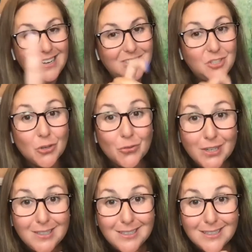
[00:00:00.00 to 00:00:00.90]
Again, don't
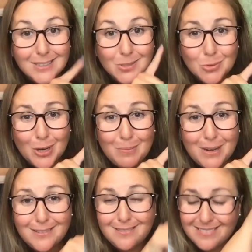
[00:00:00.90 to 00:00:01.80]
forget to hit that subscribe
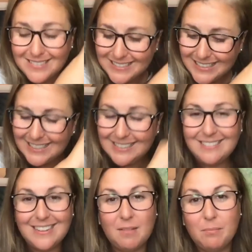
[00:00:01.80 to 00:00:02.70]
button, ding
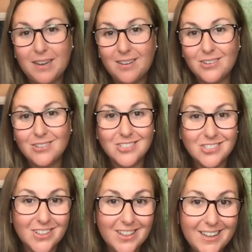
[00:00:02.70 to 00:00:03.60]
that bell,
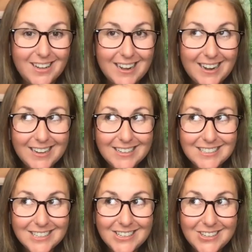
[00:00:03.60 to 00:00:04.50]
so that I
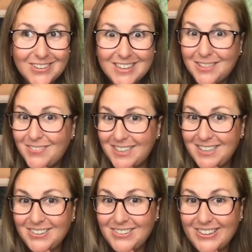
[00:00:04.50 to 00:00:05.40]
can tell you when the
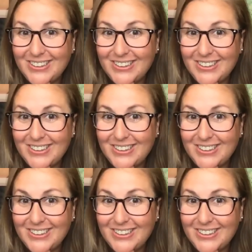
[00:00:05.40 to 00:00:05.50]
video